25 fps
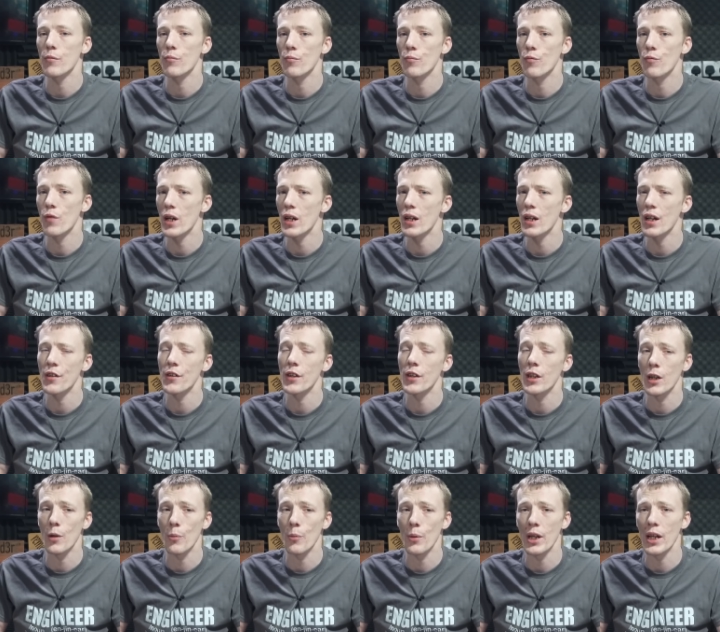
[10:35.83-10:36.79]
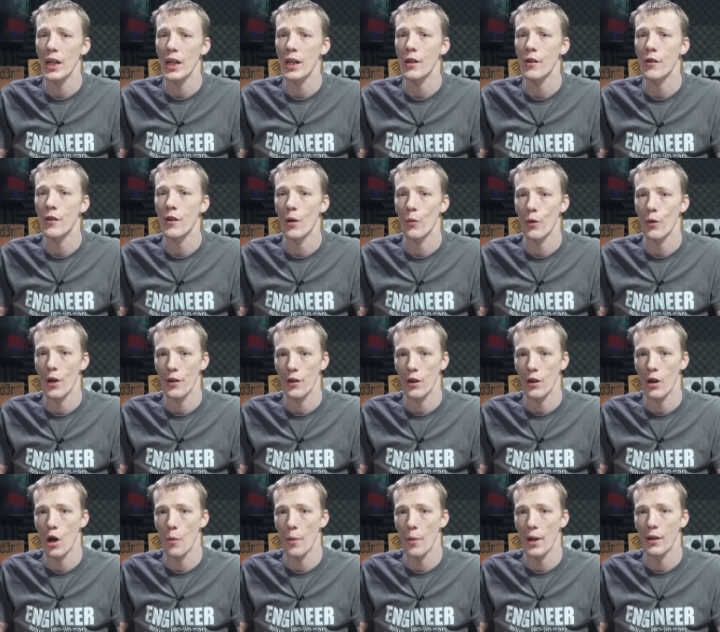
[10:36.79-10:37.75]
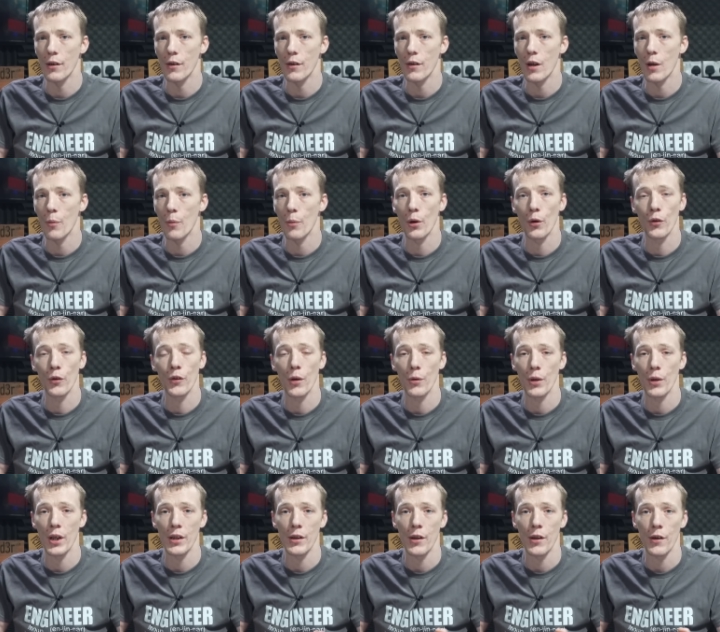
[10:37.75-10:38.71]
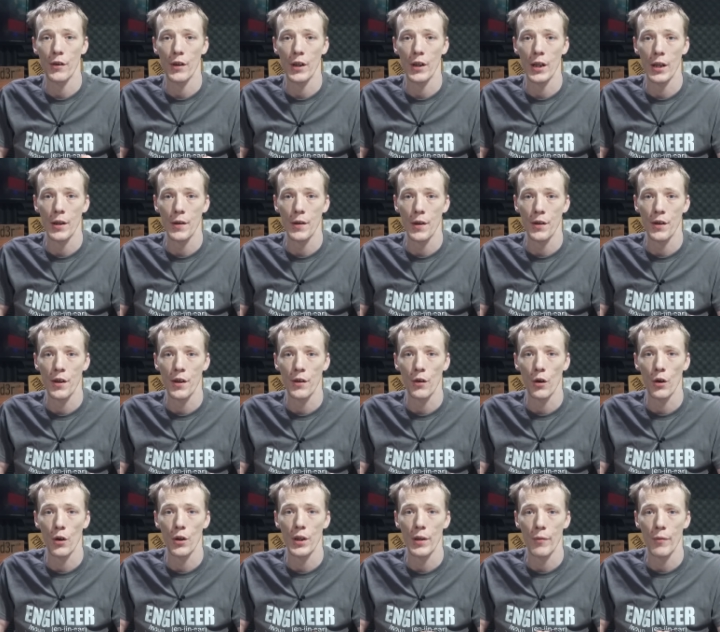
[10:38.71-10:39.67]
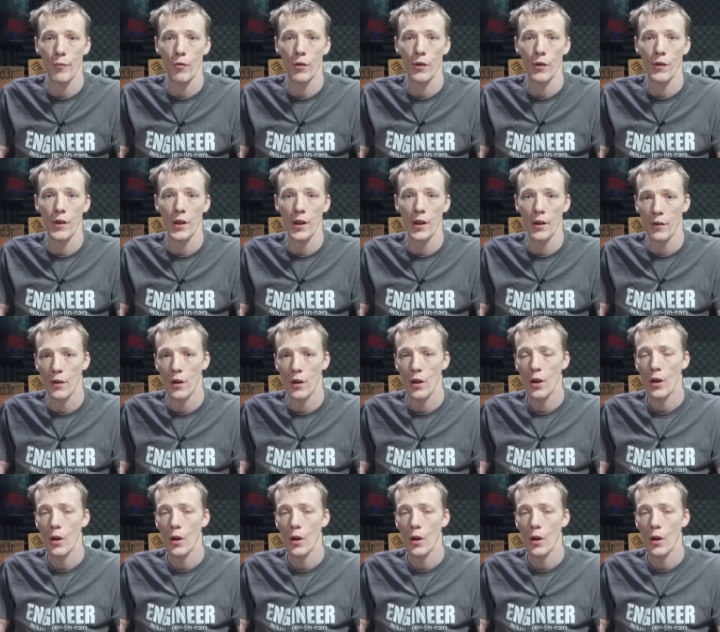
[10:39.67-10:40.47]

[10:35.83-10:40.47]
realistically, we need Sony to comment, and we also need to see the design differences